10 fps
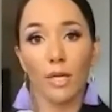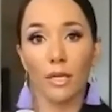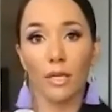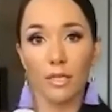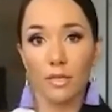
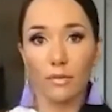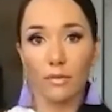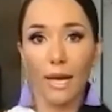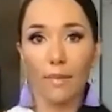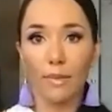of what
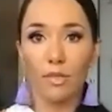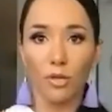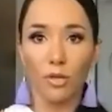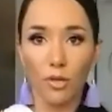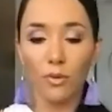happens to
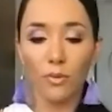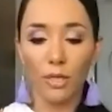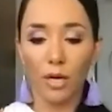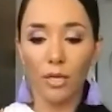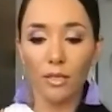you,
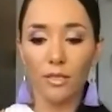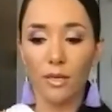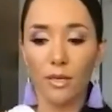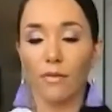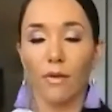regardless
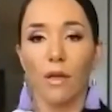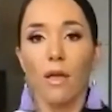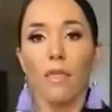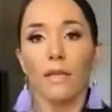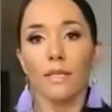of
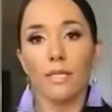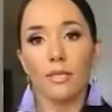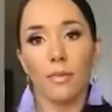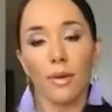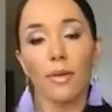the
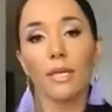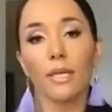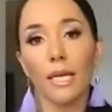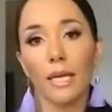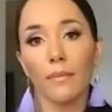
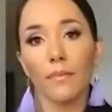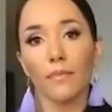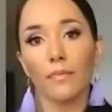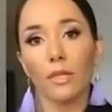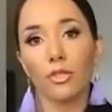disability,
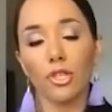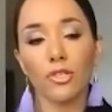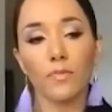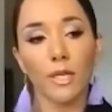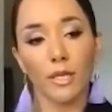just
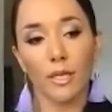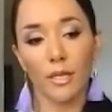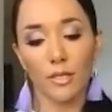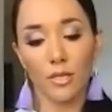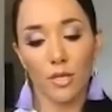
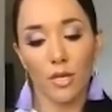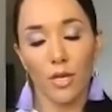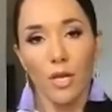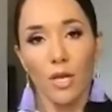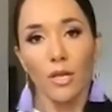because
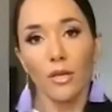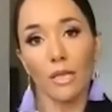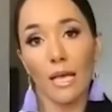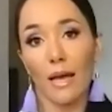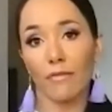your
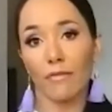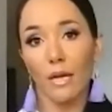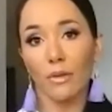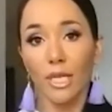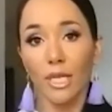life
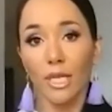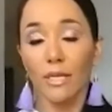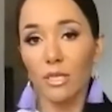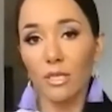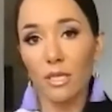now
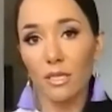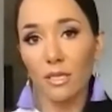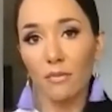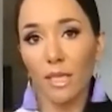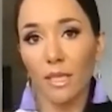changes doesn't
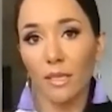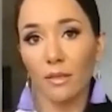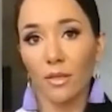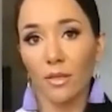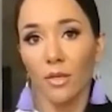mean
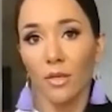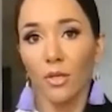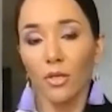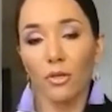you